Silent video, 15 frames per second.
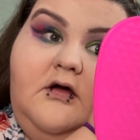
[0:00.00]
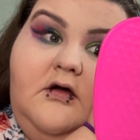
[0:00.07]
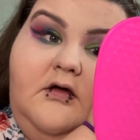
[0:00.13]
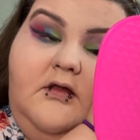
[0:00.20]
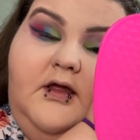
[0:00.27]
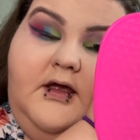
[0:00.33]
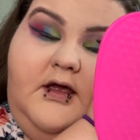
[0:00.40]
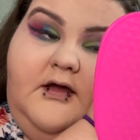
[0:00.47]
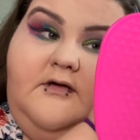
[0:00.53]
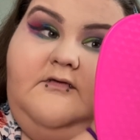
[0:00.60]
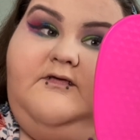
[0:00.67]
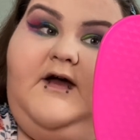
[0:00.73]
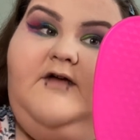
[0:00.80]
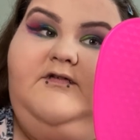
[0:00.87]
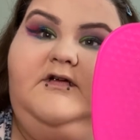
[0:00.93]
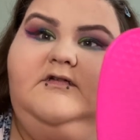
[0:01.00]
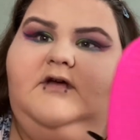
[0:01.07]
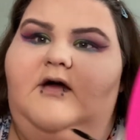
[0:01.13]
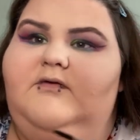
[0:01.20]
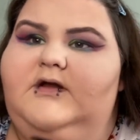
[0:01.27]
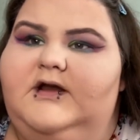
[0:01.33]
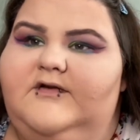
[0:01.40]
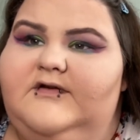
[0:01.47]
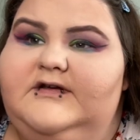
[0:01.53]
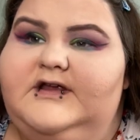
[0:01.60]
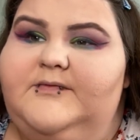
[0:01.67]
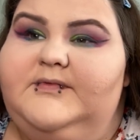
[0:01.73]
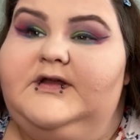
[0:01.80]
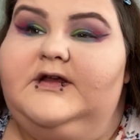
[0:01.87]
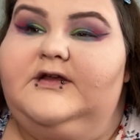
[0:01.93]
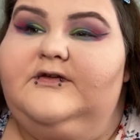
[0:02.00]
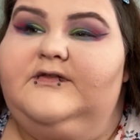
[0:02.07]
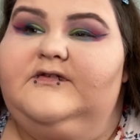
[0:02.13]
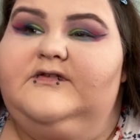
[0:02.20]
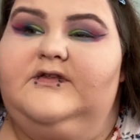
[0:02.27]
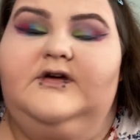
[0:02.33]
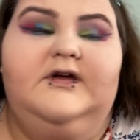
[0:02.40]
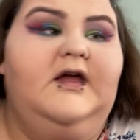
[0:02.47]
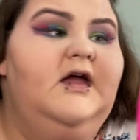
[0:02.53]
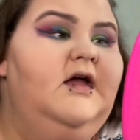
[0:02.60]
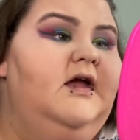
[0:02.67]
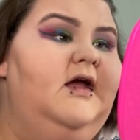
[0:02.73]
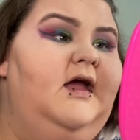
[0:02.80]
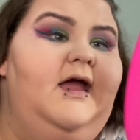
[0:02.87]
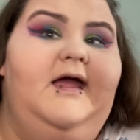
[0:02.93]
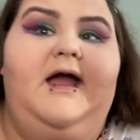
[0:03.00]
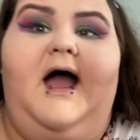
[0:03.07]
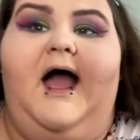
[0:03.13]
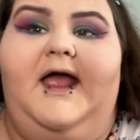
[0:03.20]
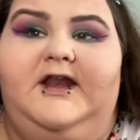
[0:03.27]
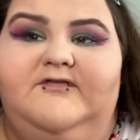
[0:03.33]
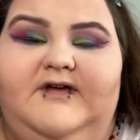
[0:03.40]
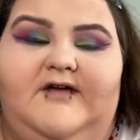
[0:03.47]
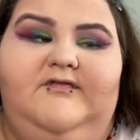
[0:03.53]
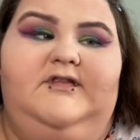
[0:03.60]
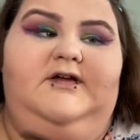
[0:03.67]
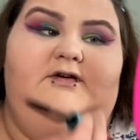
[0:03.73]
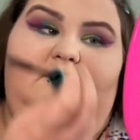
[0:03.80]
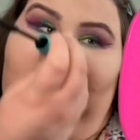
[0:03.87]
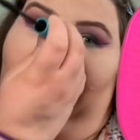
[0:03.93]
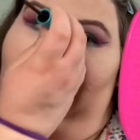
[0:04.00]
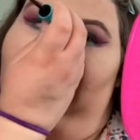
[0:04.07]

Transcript: Like five years ago, I would have never attempted to do this look and kind of have it look okay.